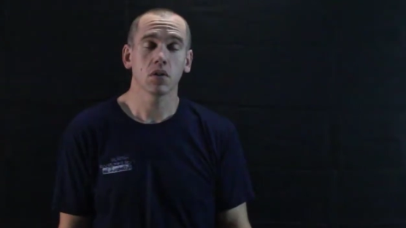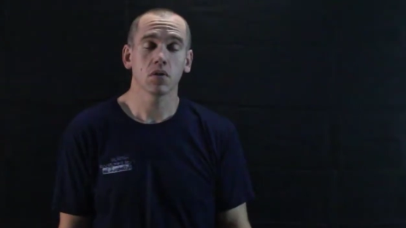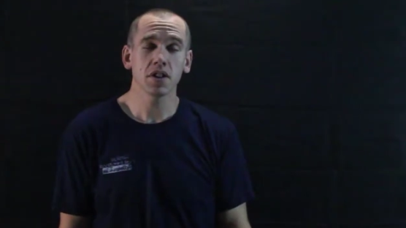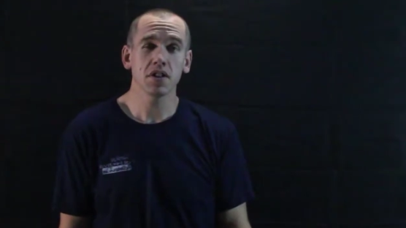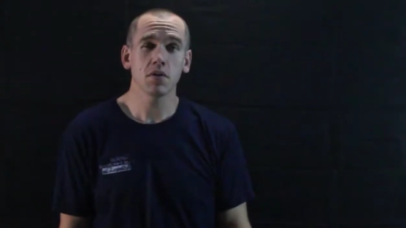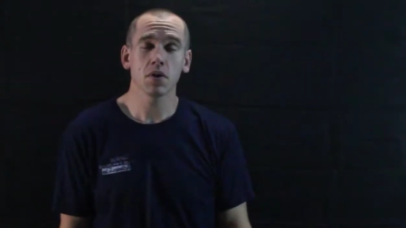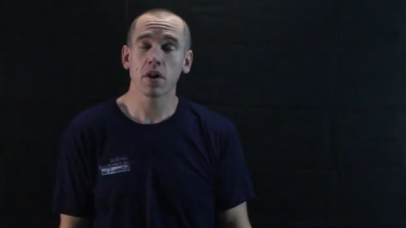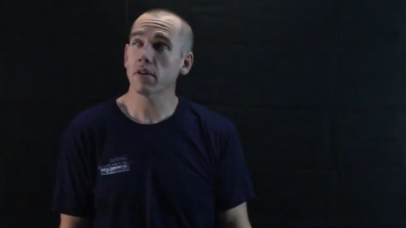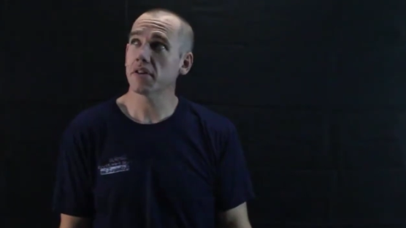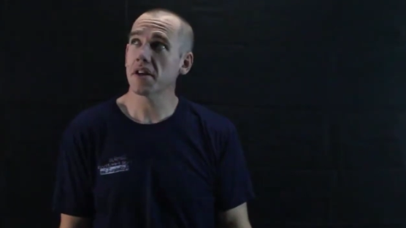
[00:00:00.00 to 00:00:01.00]
Let's do
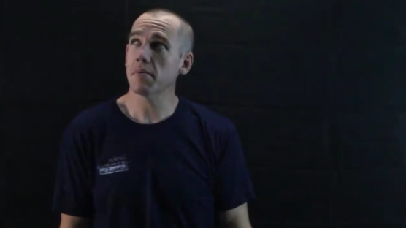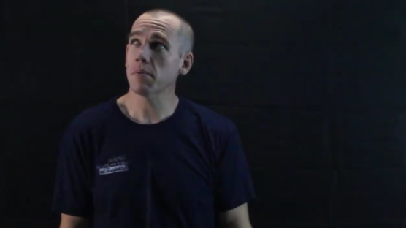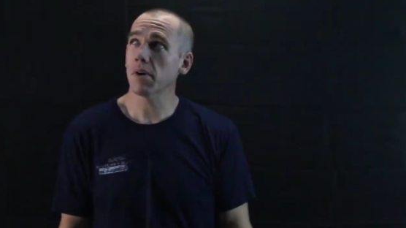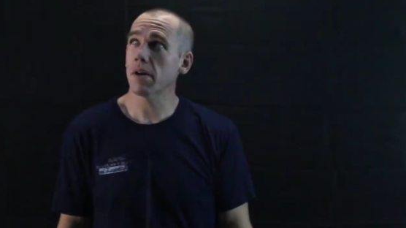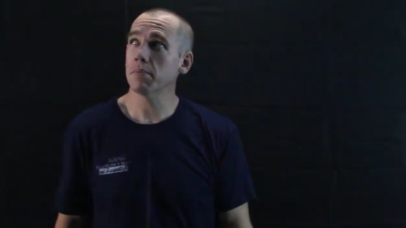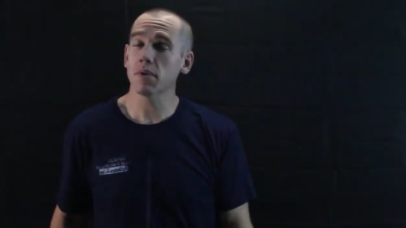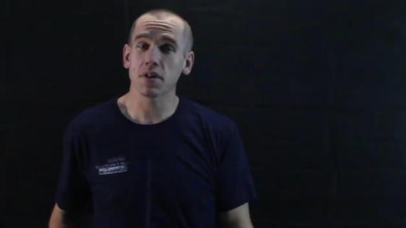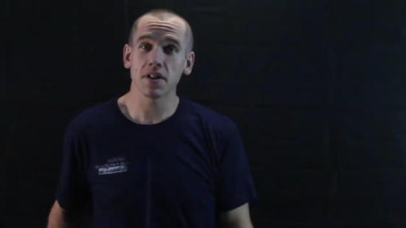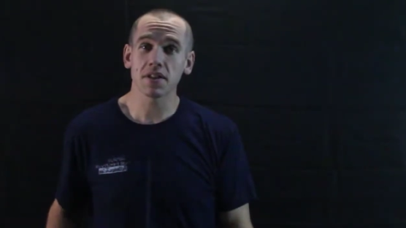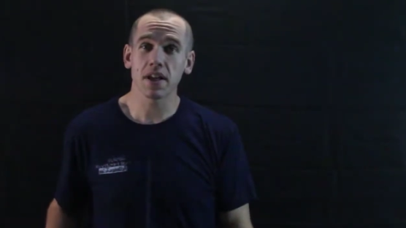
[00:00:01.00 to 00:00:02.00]
another example problem.
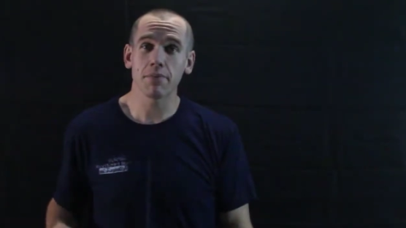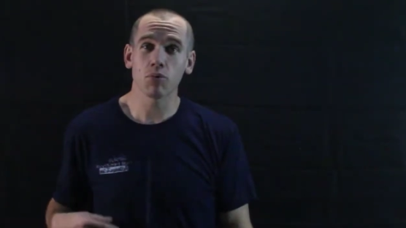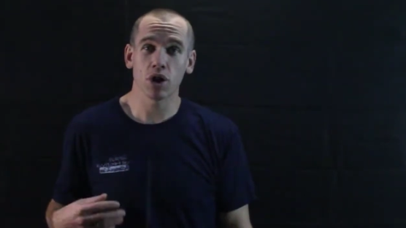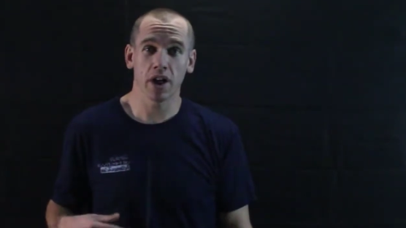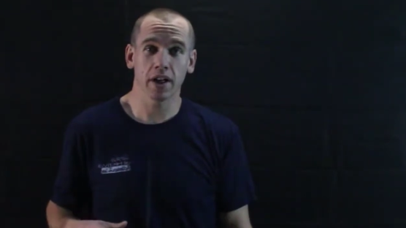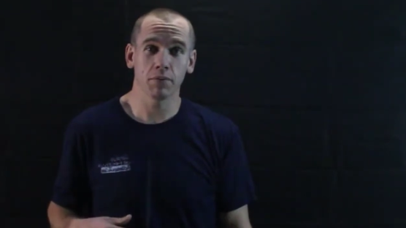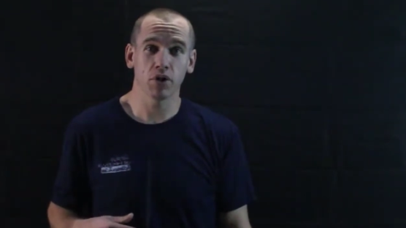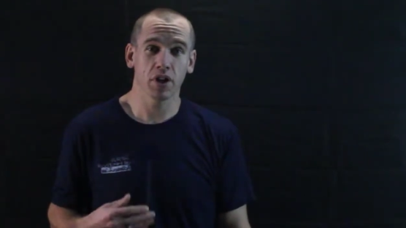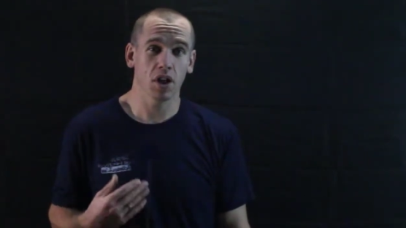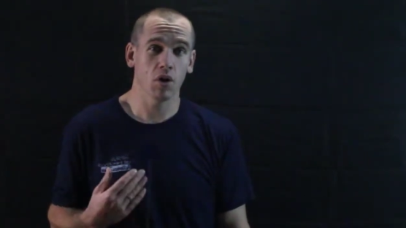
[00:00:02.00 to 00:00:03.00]
This time we're not going to be
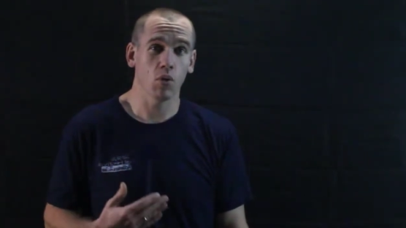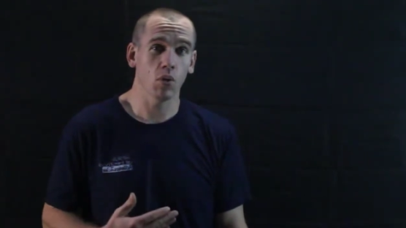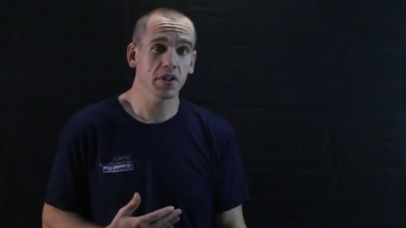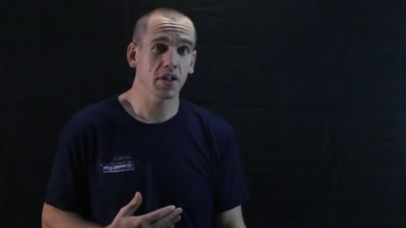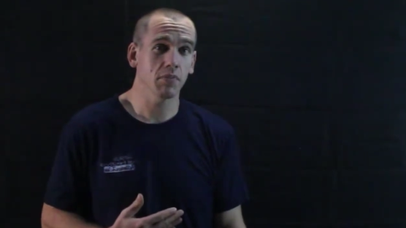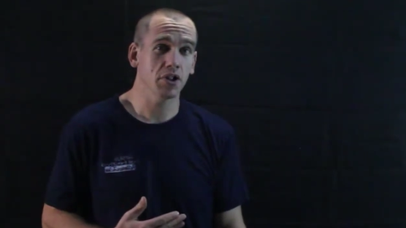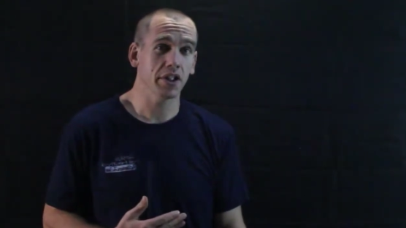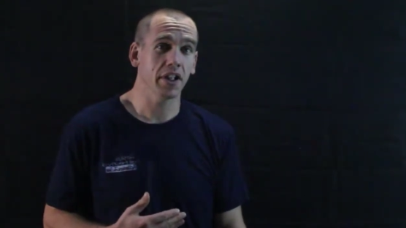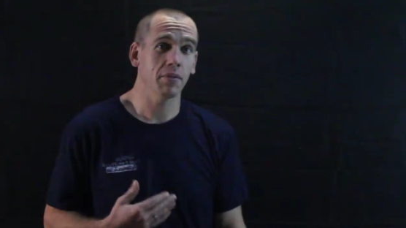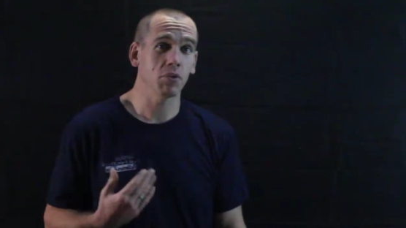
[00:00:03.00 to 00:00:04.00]
looking at a horizontal
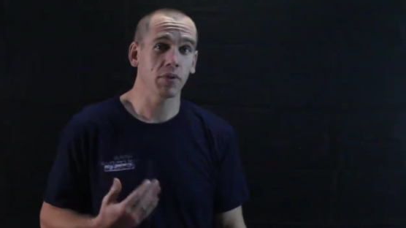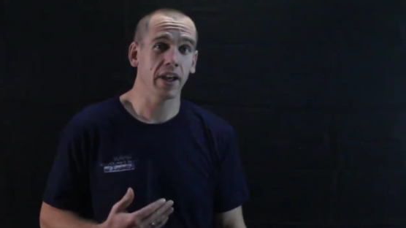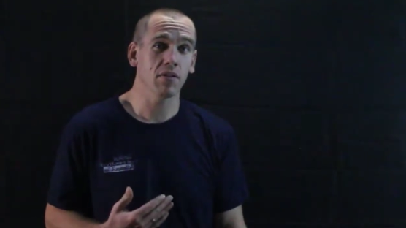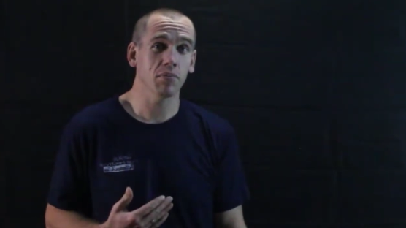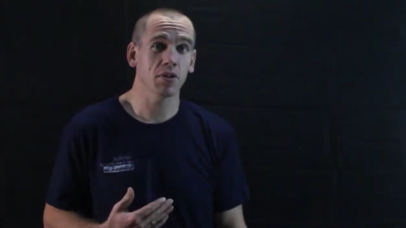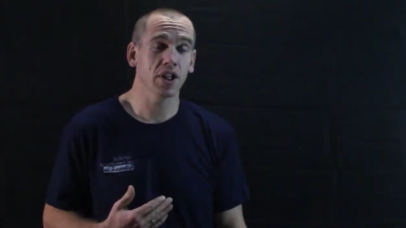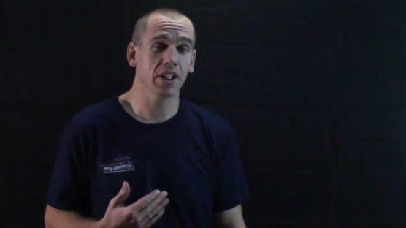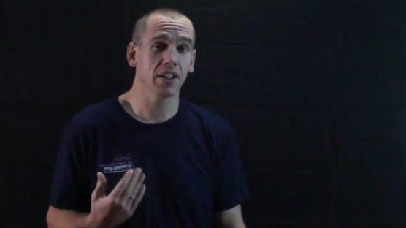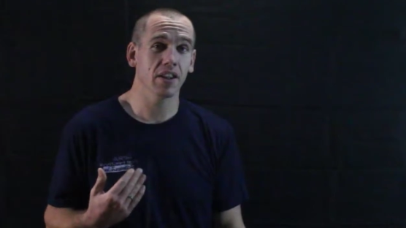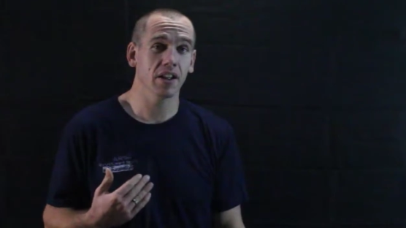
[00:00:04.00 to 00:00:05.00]
projectile, but rather a
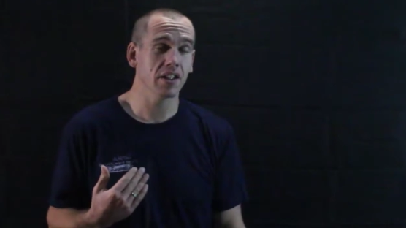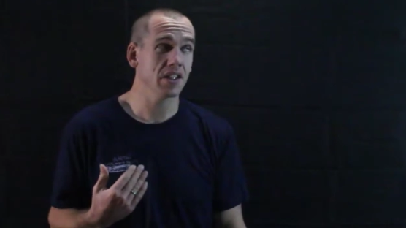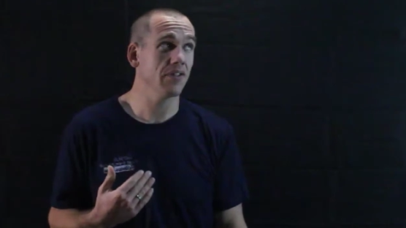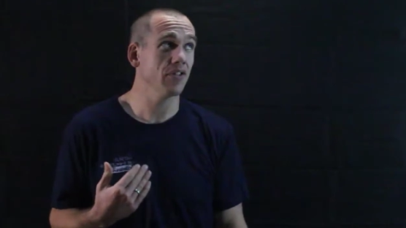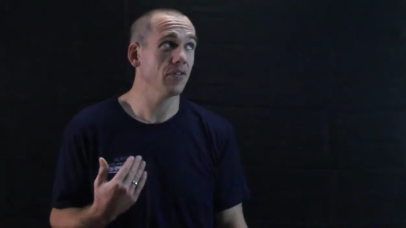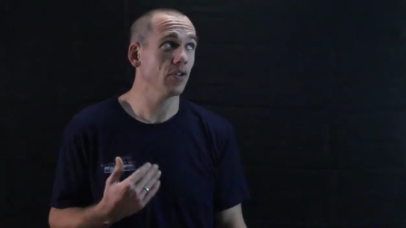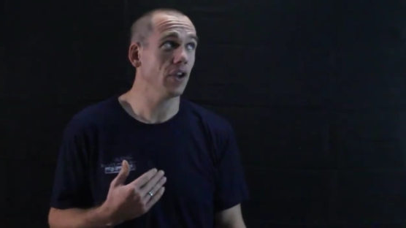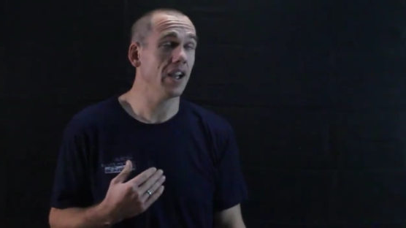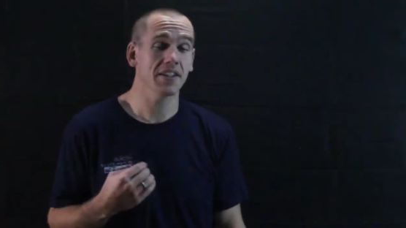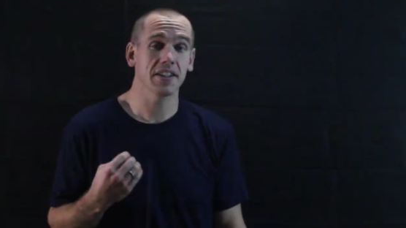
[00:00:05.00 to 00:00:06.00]
projectile that is given a
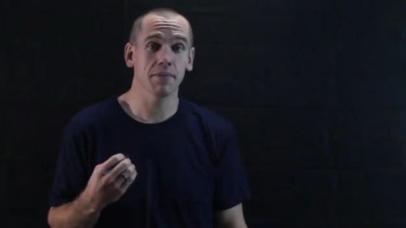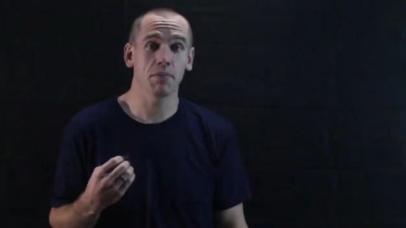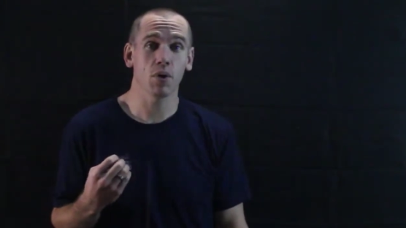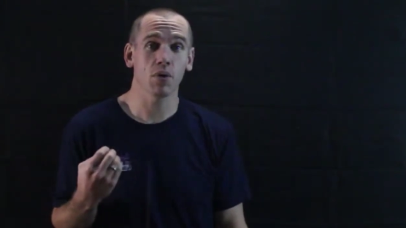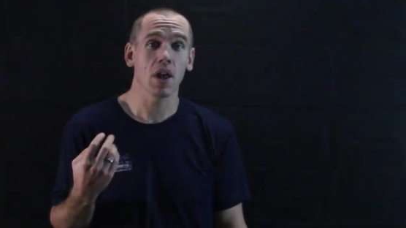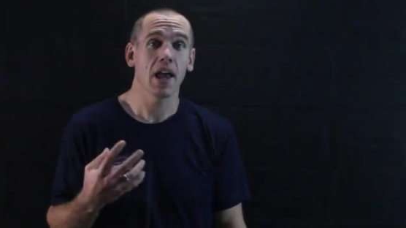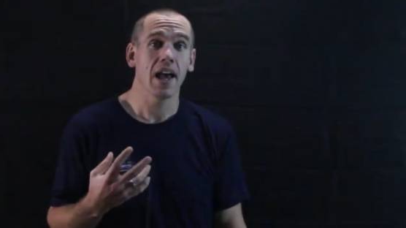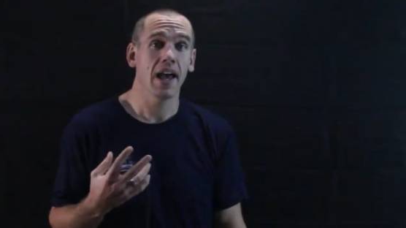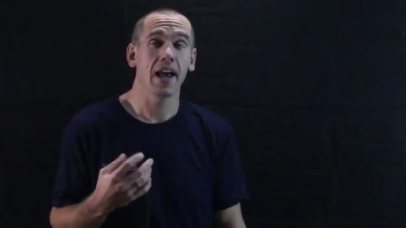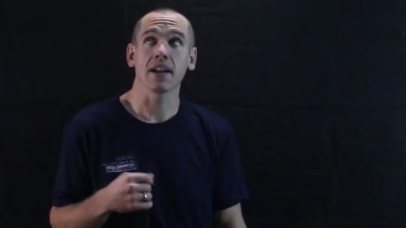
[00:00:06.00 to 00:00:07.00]
velocity in both
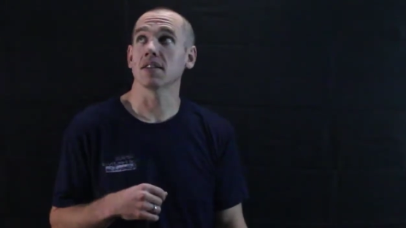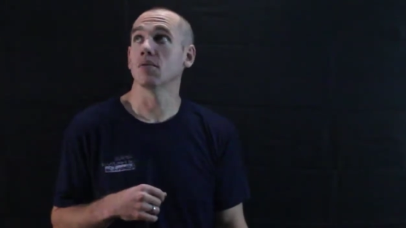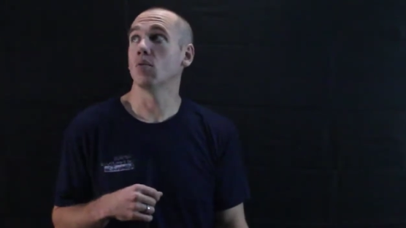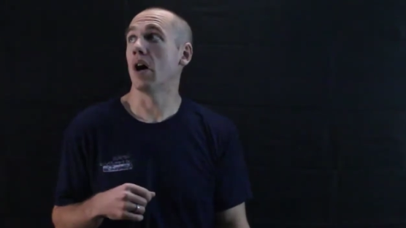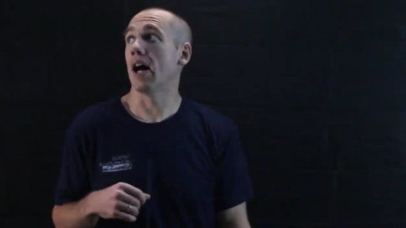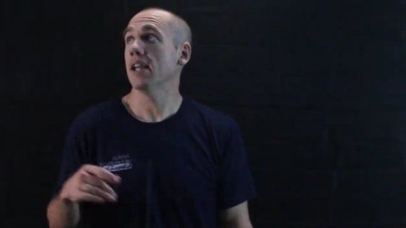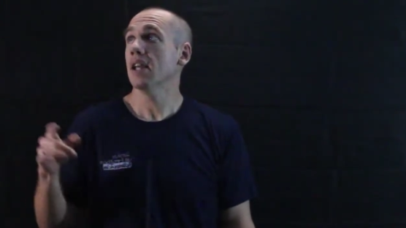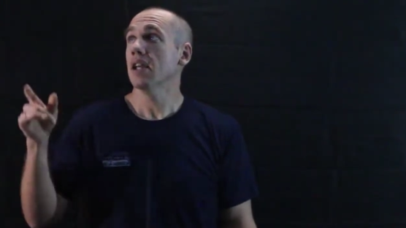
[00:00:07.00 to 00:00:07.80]
x and y.